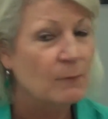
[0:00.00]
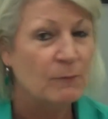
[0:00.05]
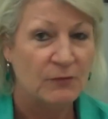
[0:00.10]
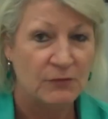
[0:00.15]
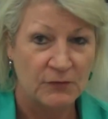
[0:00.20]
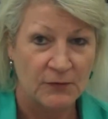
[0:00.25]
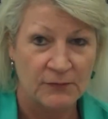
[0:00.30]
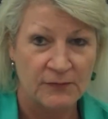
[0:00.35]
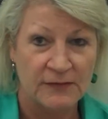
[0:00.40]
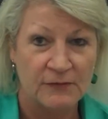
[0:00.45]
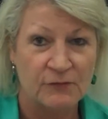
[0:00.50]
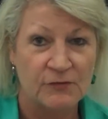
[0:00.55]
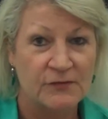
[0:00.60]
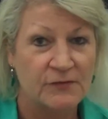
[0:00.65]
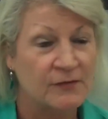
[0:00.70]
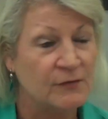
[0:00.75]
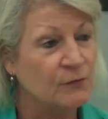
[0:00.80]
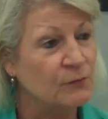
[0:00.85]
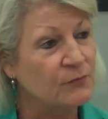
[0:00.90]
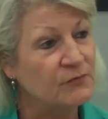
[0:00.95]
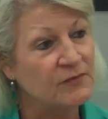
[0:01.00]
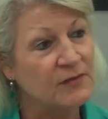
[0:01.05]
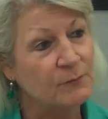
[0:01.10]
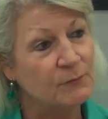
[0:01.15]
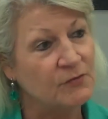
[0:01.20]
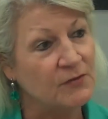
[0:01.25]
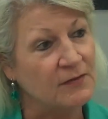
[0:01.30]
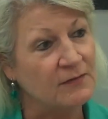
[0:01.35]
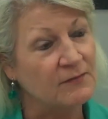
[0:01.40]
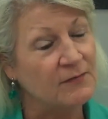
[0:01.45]
but you're only interested in your
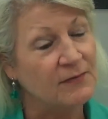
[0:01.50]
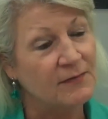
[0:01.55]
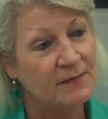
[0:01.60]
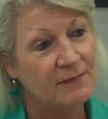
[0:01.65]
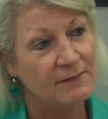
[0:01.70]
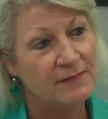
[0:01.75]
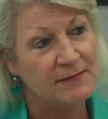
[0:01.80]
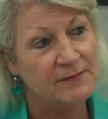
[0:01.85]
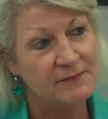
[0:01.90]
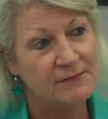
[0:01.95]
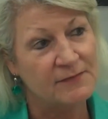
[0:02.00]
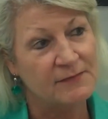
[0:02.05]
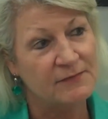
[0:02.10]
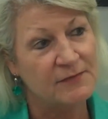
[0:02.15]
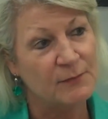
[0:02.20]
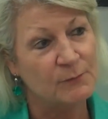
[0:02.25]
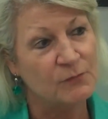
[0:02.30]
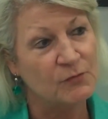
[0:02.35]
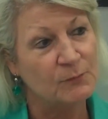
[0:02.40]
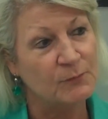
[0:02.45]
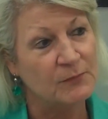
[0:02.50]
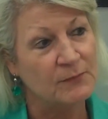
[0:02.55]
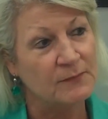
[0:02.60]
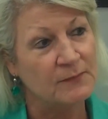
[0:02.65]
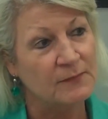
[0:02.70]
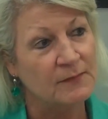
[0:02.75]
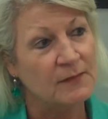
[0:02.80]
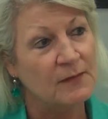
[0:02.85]
subject, that's acceptable.